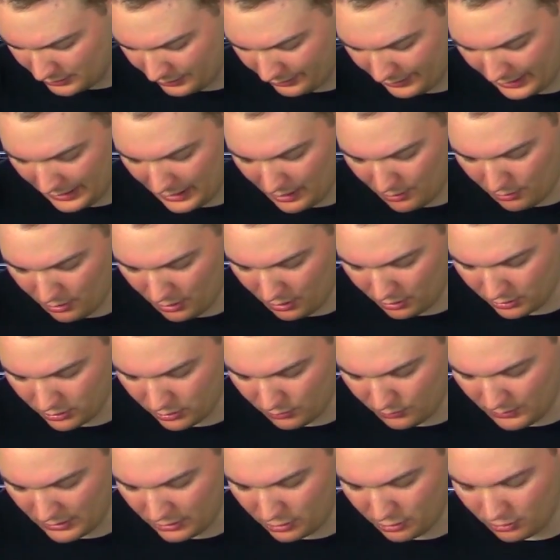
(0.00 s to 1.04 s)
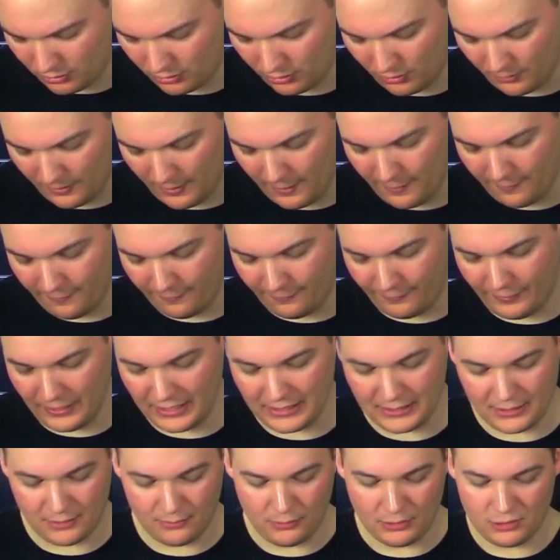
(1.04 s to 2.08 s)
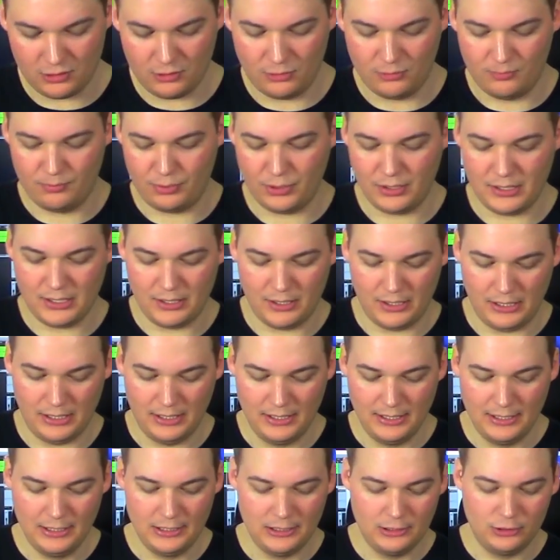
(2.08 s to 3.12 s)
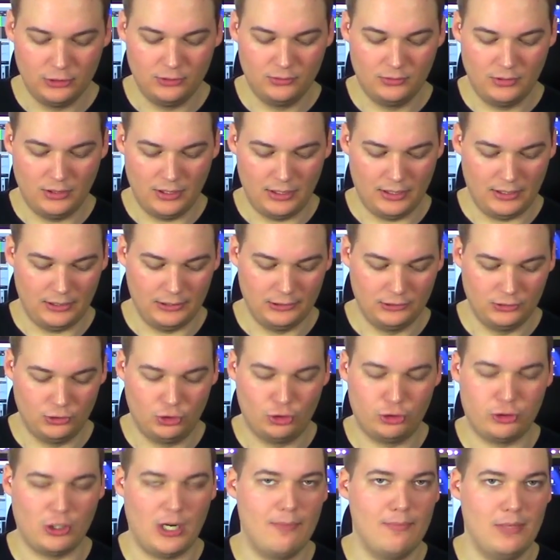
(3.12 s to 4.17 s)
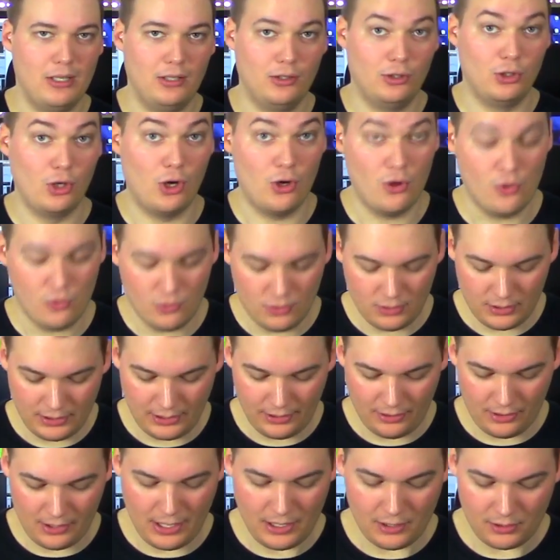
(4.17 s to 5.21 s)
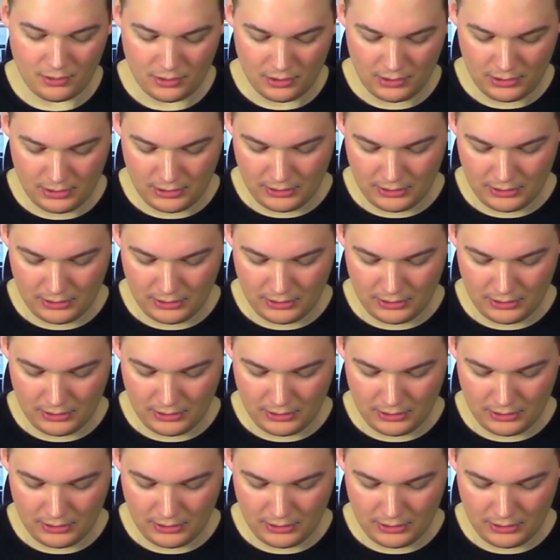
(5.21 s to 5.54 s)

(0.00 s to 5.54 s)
that I also want to fix, want to put a tremolo in there.